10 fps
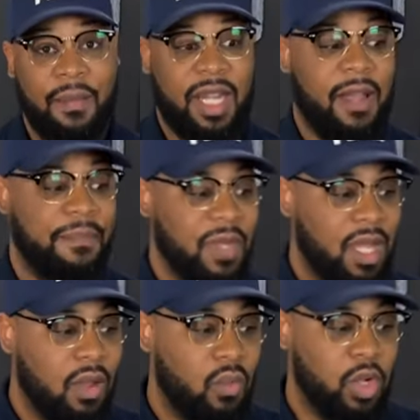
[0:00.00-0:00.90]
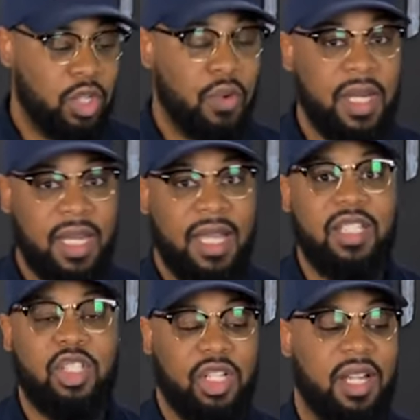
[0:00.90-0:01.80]
But again, we're doing
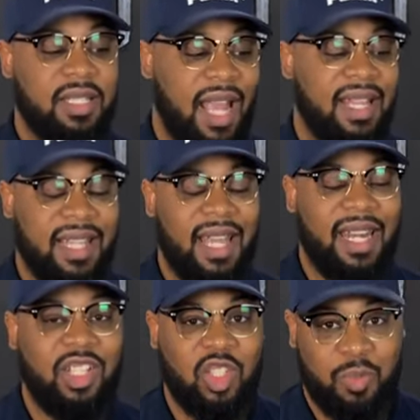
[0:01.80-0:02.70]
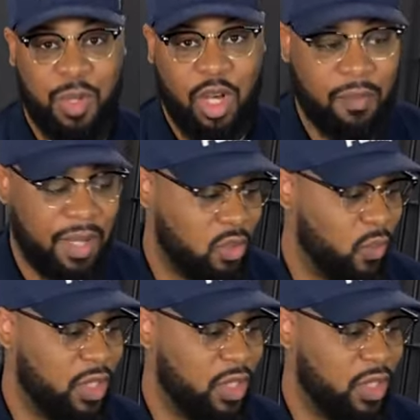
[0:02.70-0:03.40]
this just as an experiment.